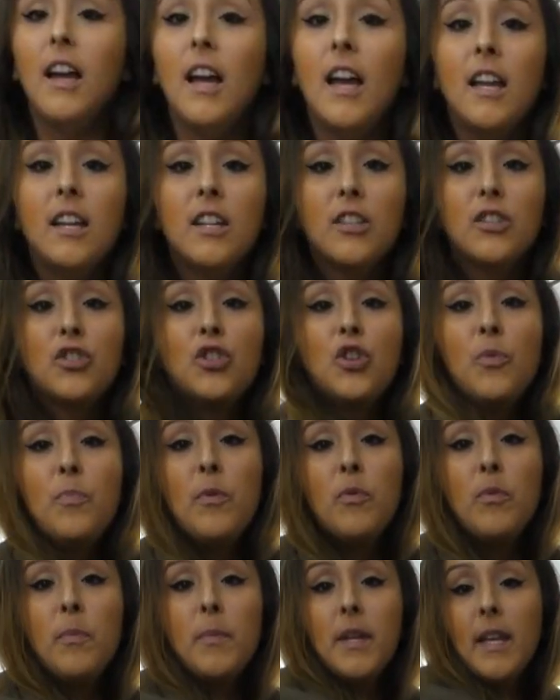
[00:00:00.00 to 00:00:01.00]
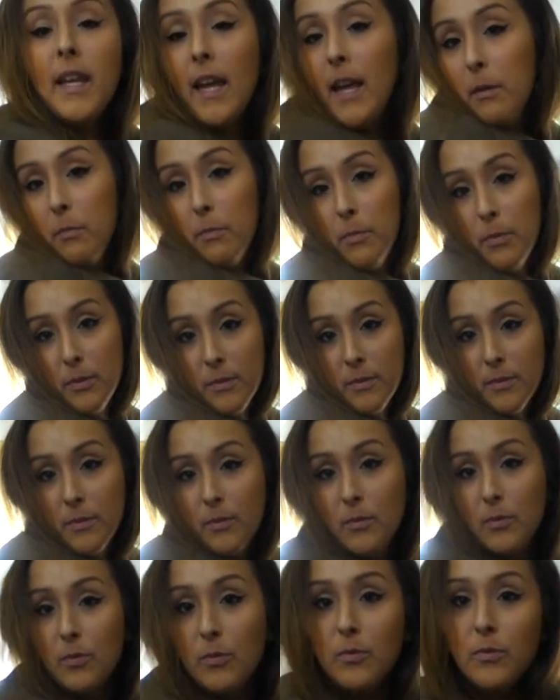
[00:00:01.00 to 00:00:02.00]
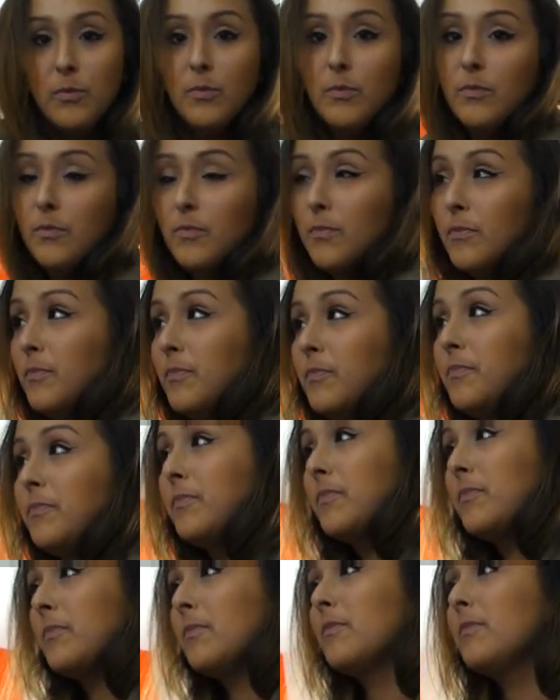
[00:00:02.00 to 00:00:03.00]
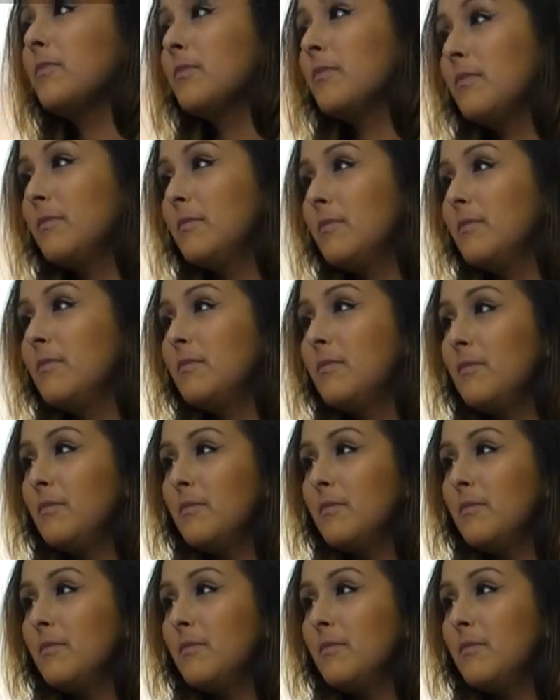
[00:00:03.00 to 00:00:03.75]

And a superwoman cape. Nope. It's a poncho. Ready?